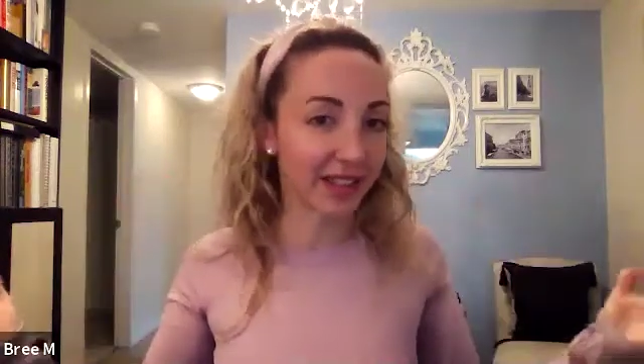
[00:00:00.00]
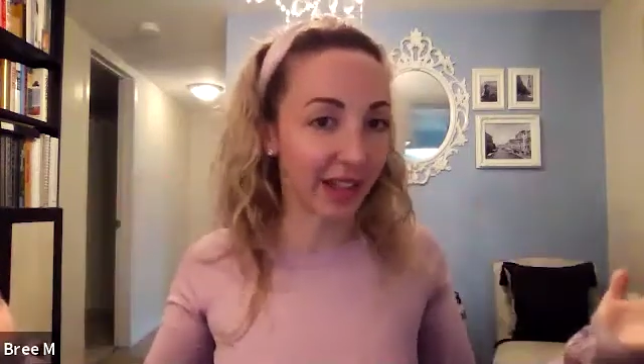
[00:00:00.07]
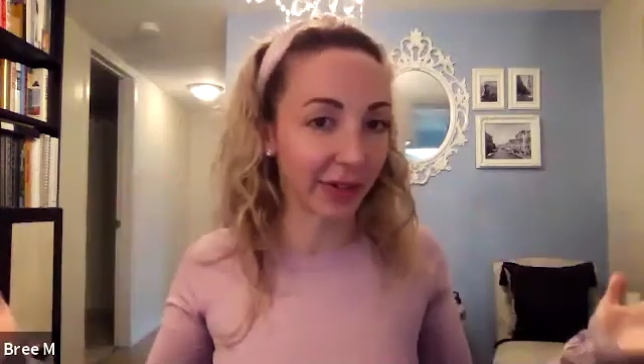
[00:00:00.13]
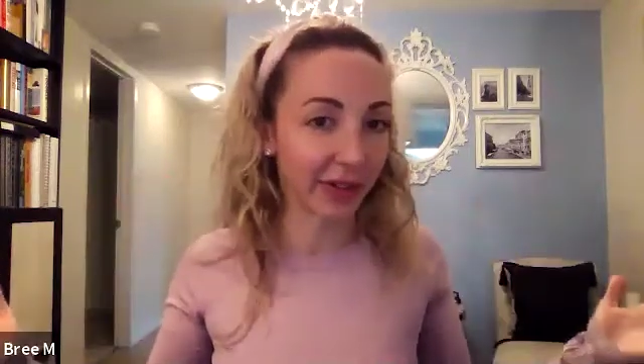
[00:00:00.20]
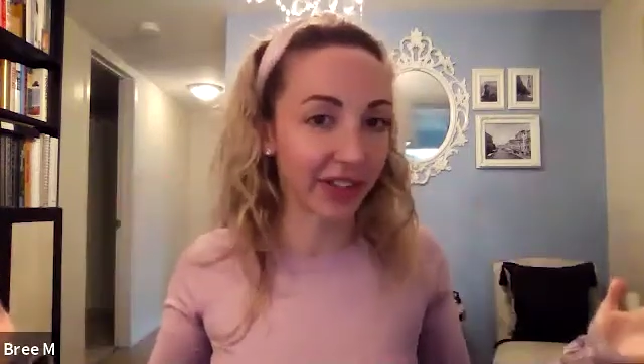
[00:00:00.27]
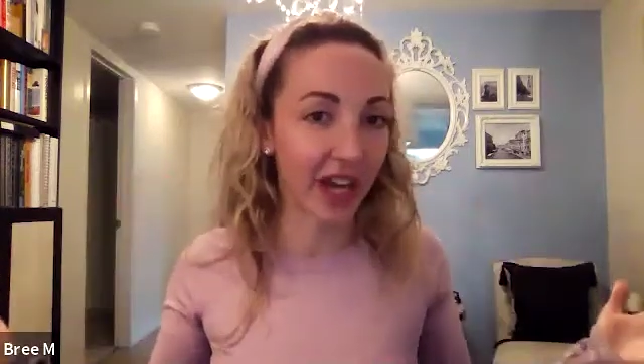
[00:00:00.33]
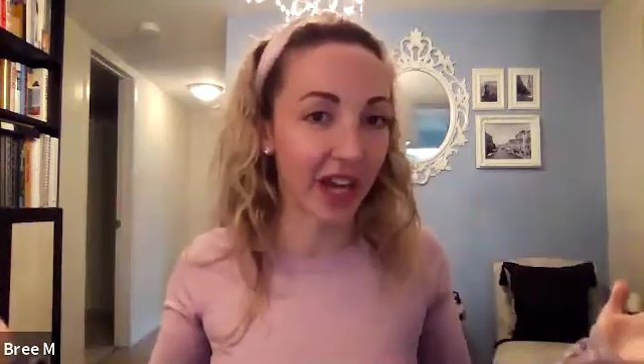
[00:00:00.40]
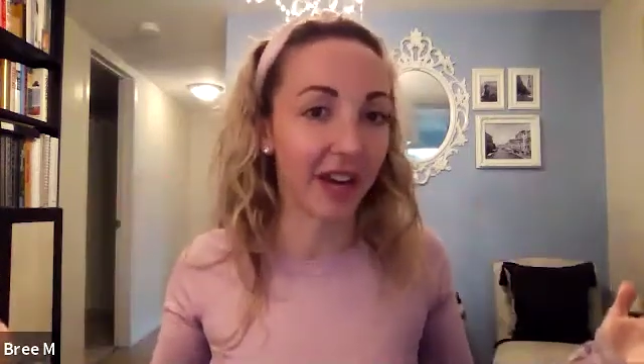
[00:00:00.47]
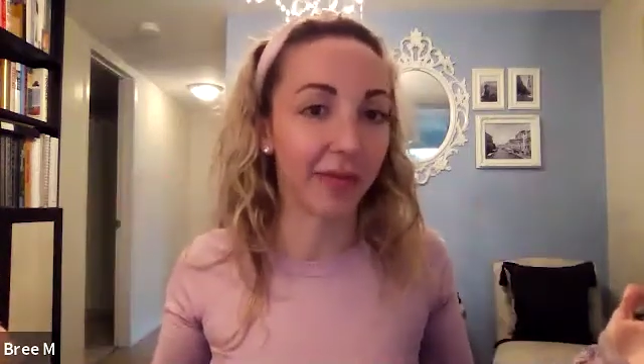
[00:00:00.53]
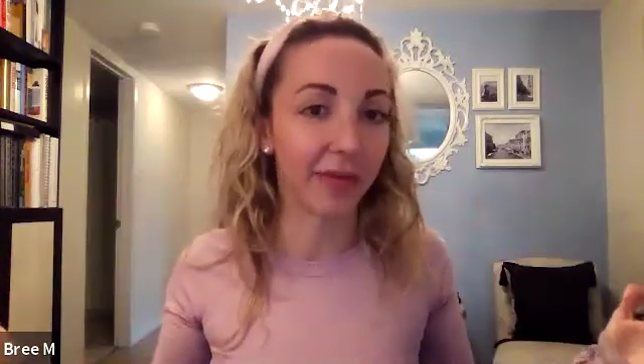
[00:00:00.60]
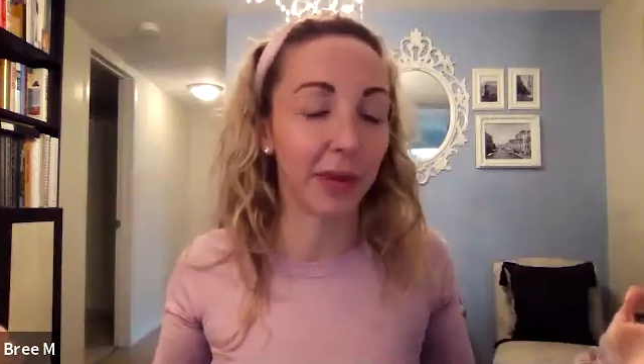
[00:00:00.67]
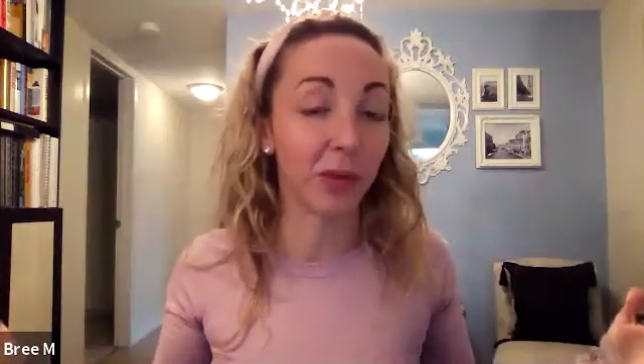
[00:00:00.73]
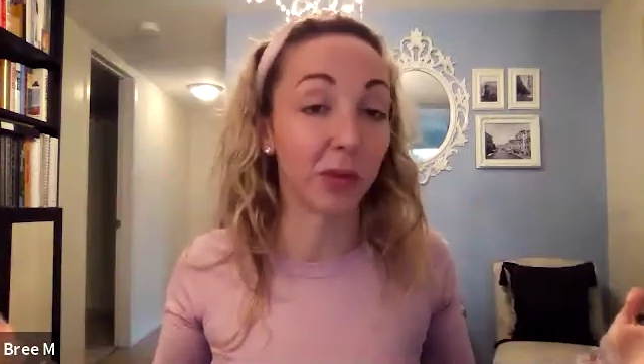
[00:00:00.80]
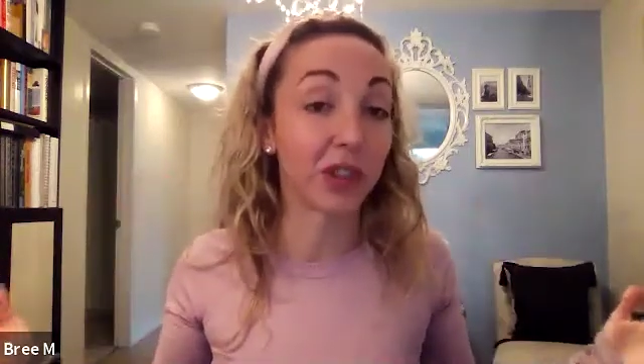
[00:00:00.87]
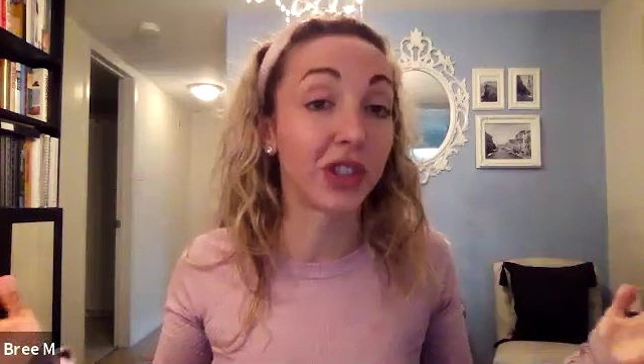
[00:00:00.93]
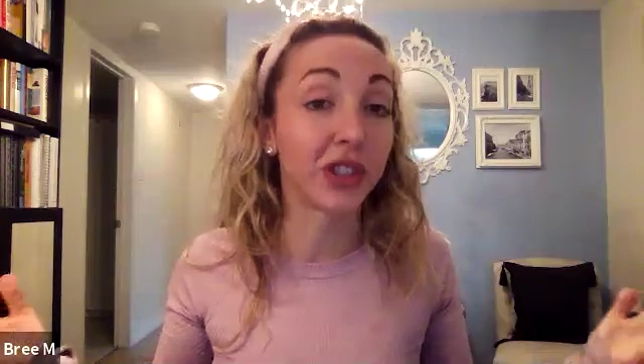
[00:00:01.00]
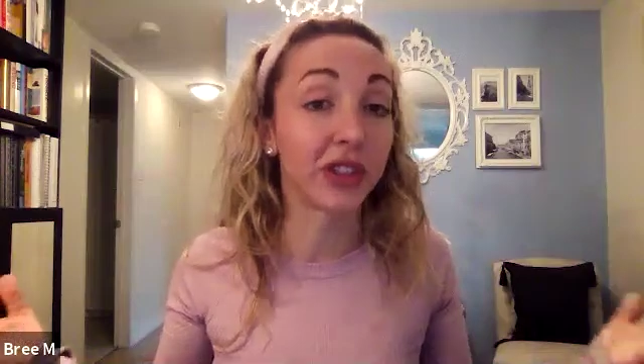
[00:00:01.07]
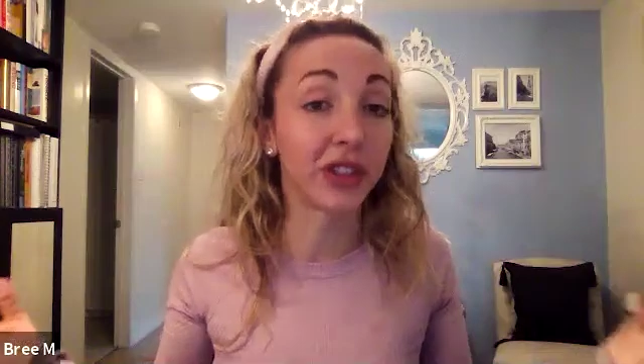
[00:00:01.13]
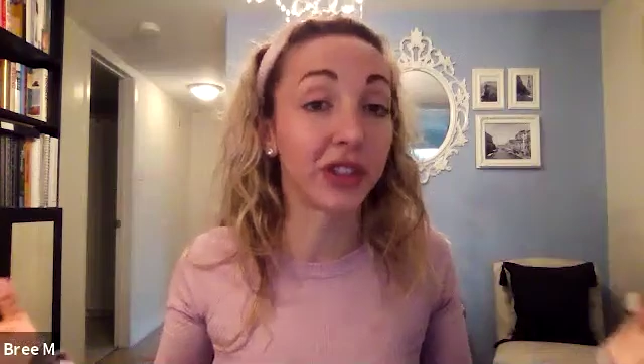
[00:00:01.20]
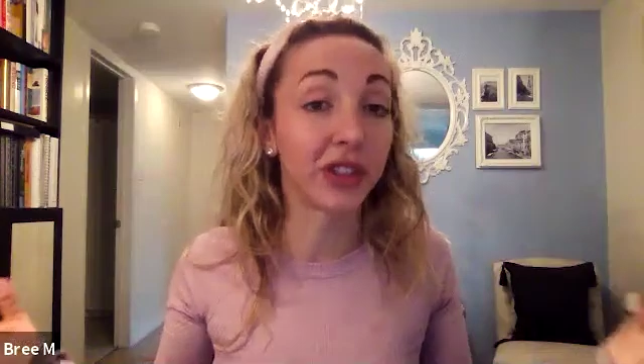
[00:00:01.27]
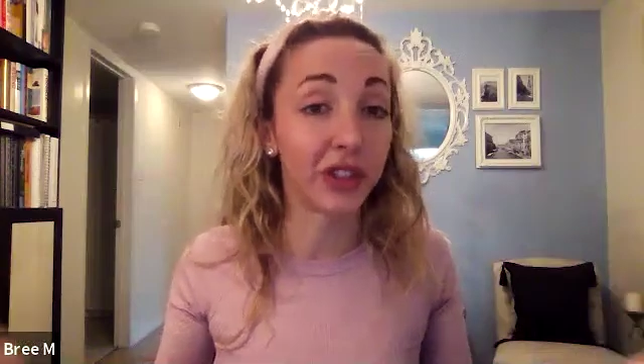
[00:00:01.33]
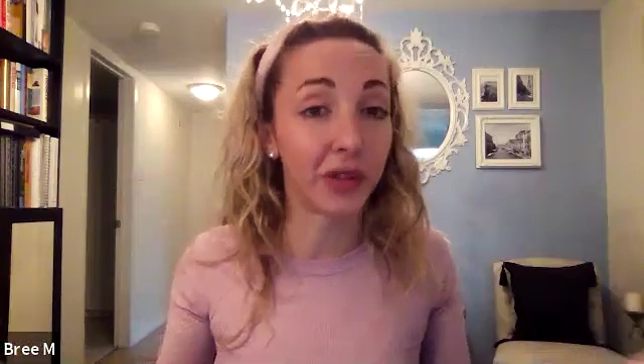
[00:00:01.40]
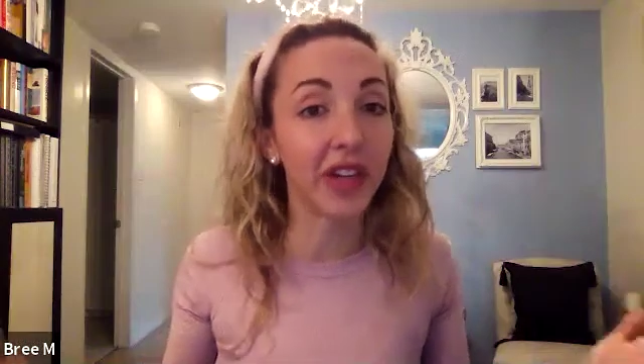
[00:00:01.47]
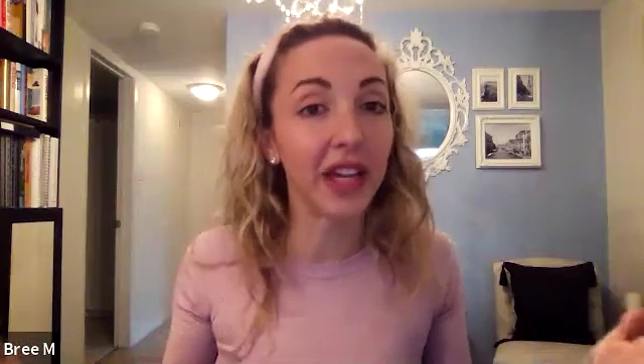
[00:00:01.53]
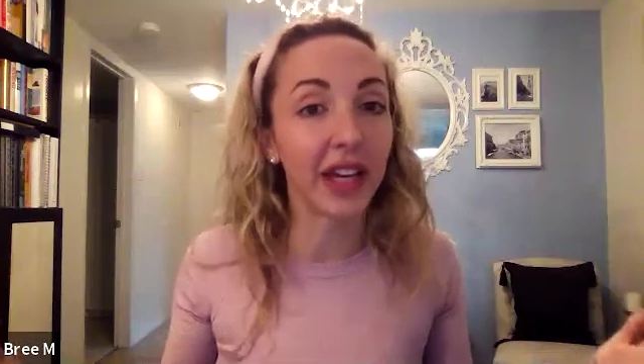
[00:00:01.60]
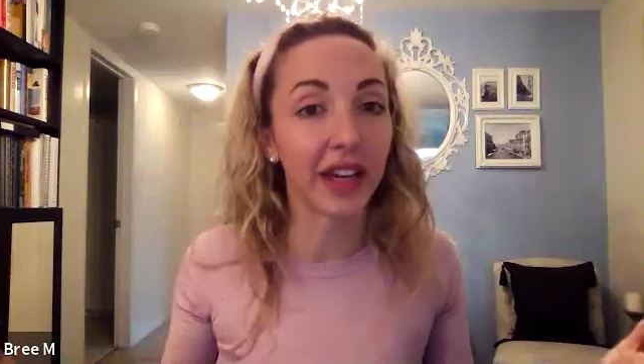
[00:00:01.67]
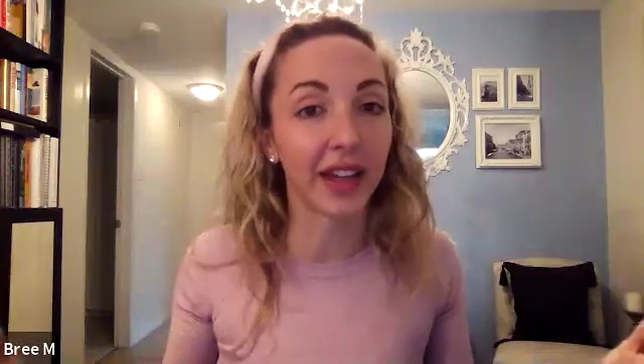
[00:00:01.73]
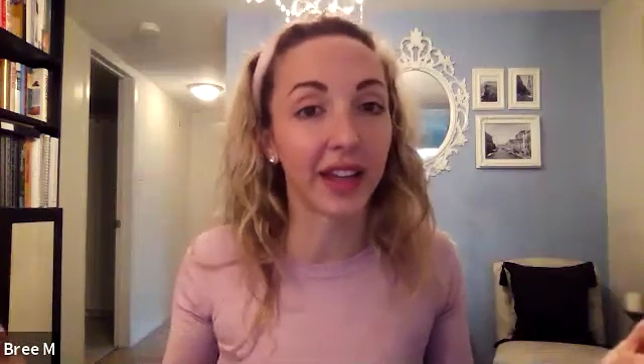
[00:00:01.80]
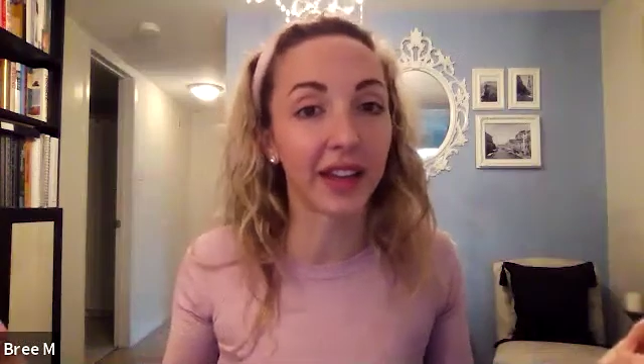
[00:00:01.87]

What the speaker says: outside of me, which is unique.